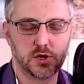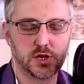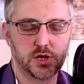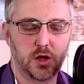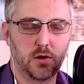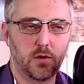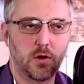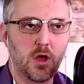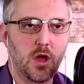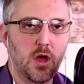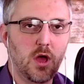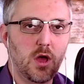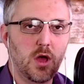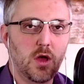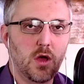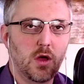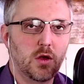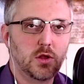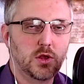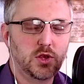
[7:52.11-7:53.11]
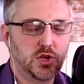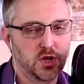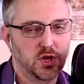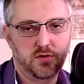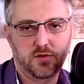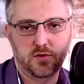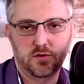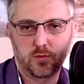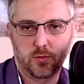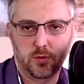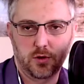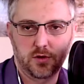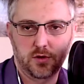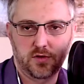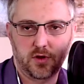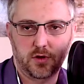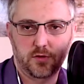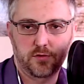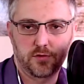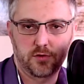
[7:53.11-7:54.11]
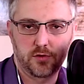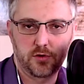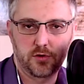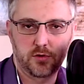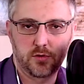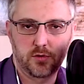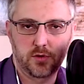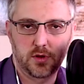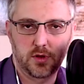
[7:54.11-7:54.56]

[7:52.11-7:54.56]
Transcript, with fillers: Now, Jesus' words are true.